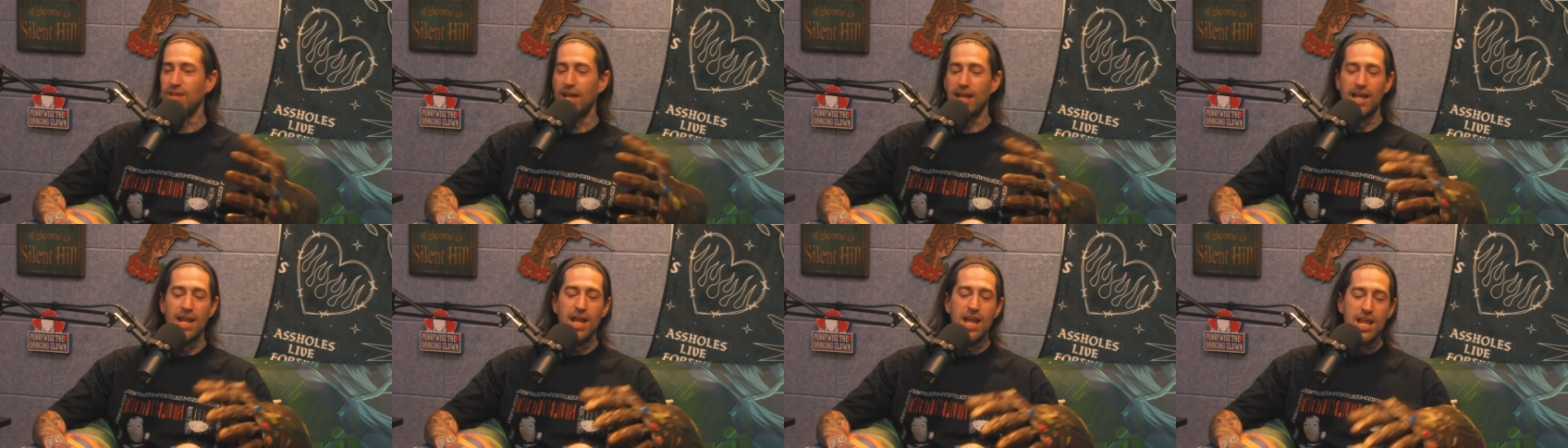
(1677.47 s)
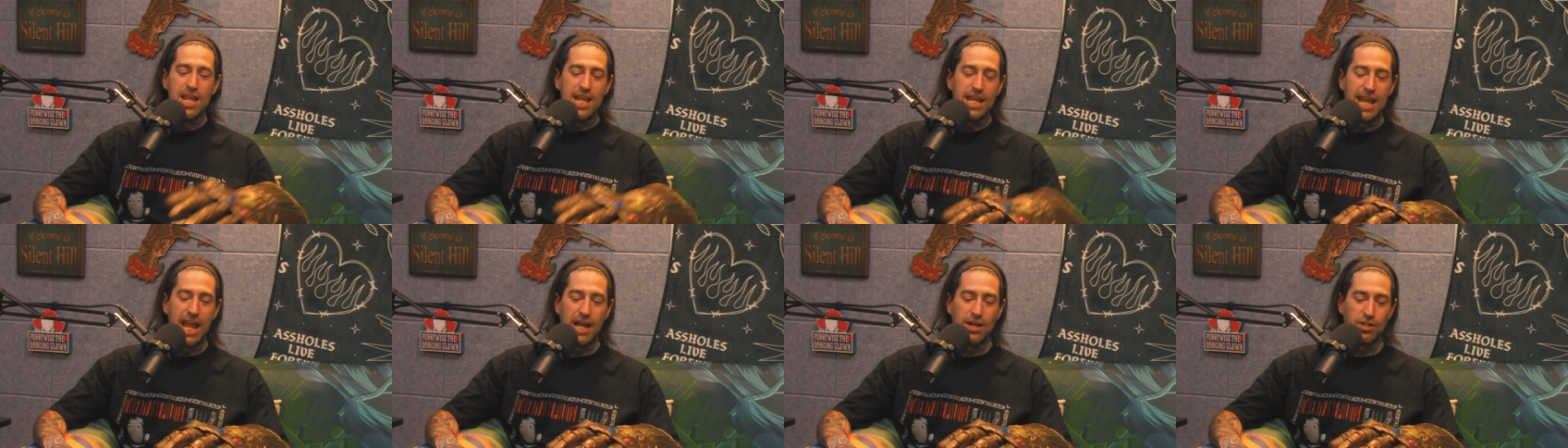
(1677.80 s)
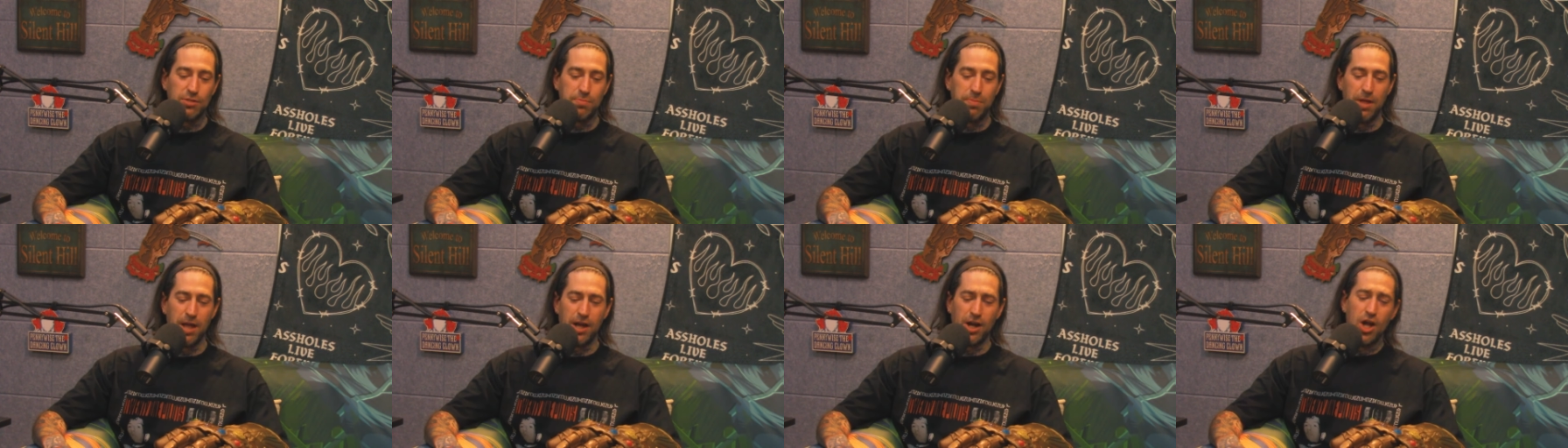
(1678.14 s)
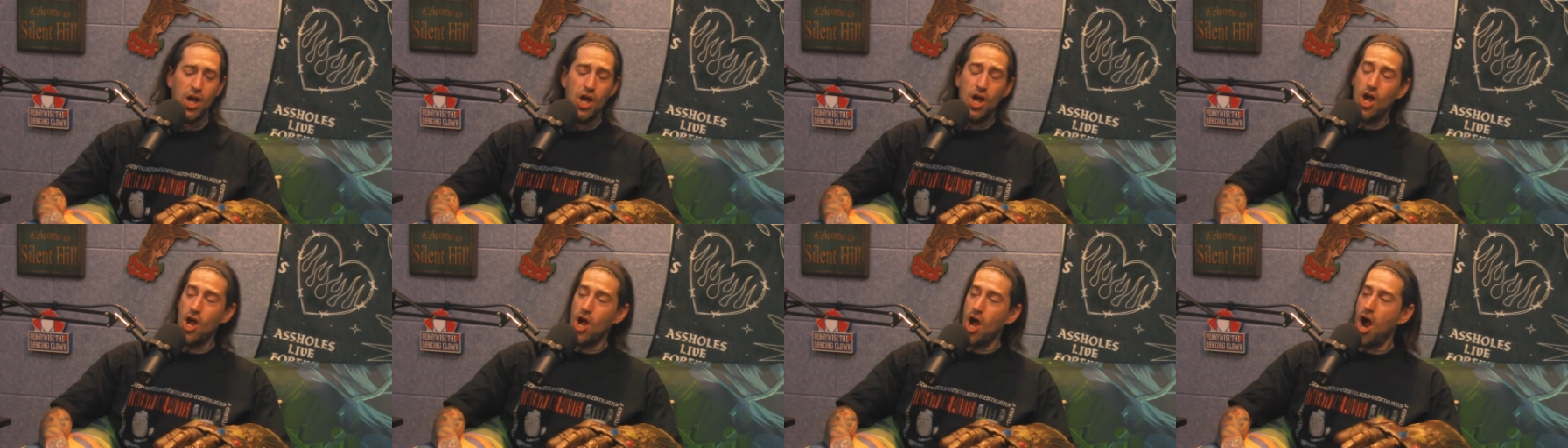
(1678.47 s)
Like you can't just be
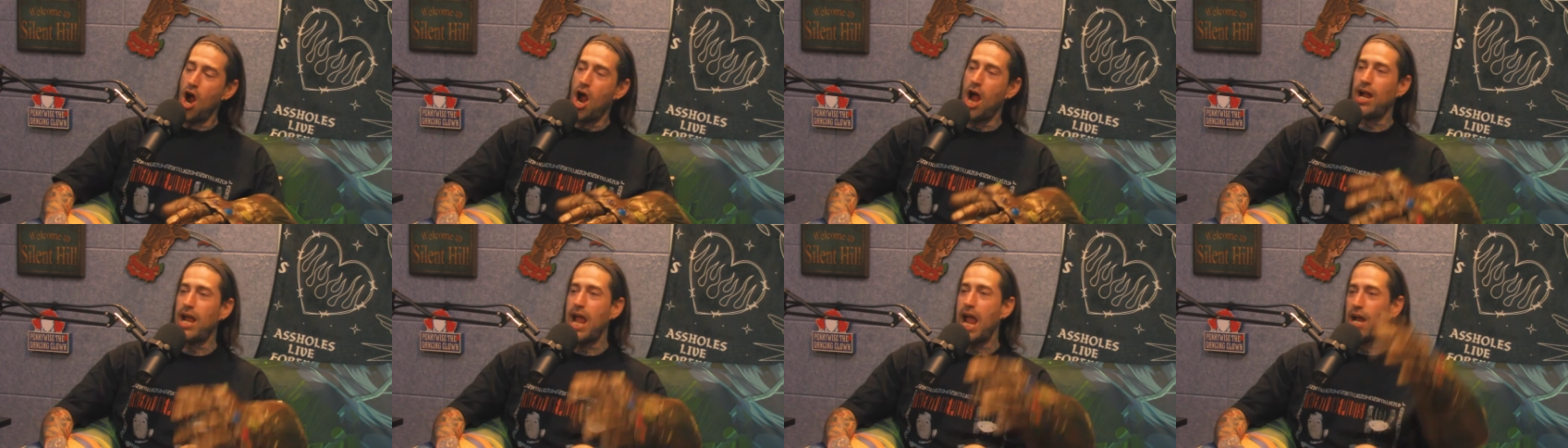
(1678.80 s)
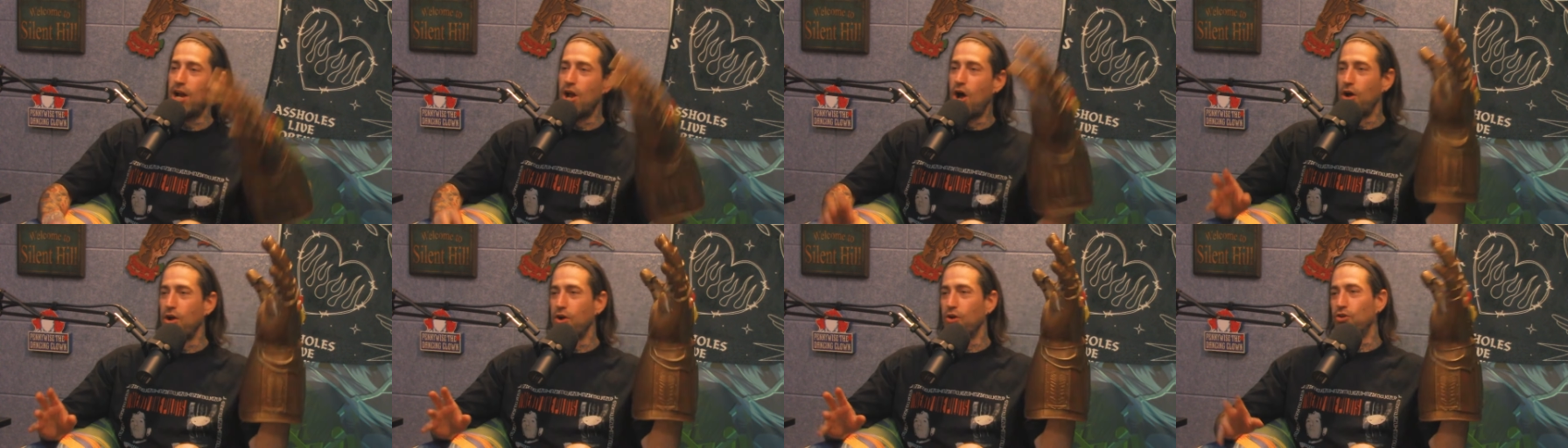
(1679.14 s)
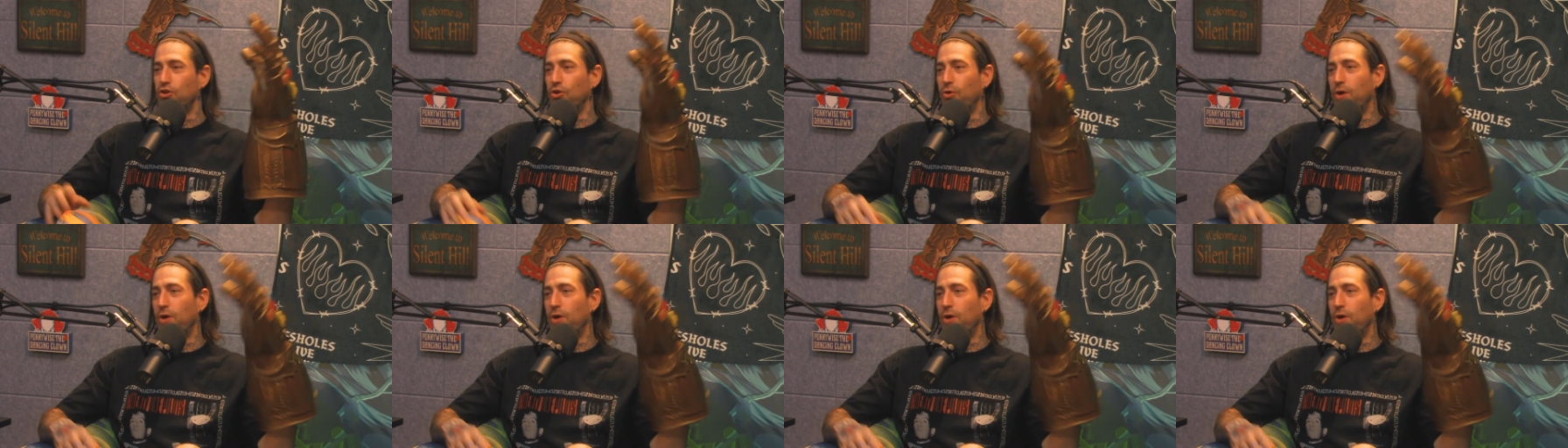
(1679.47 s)
like, all right, ate all your